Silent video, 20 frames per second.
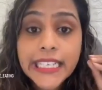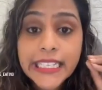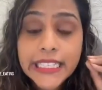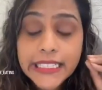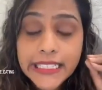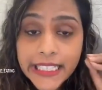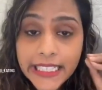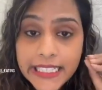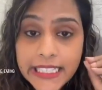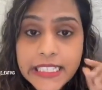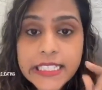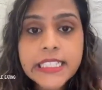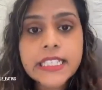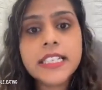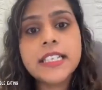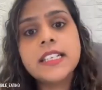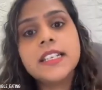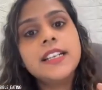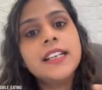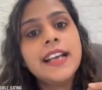they
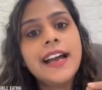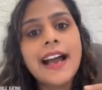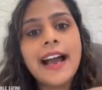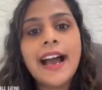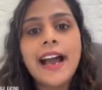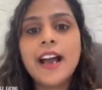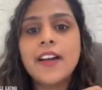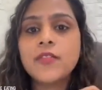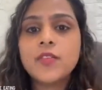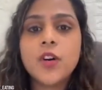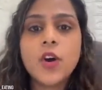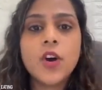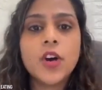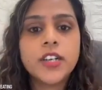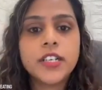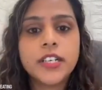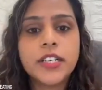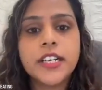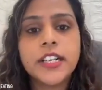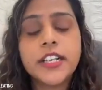still have
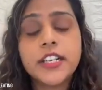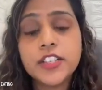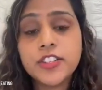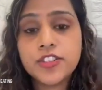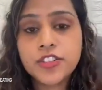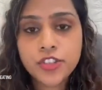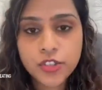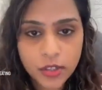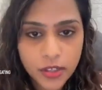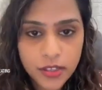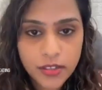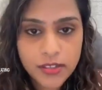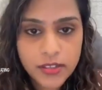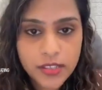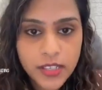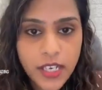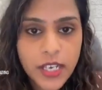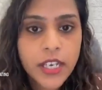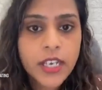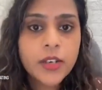got hidden
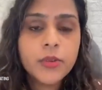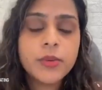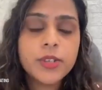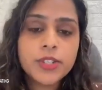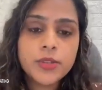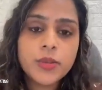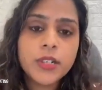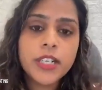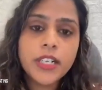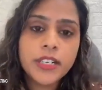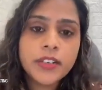sugars which will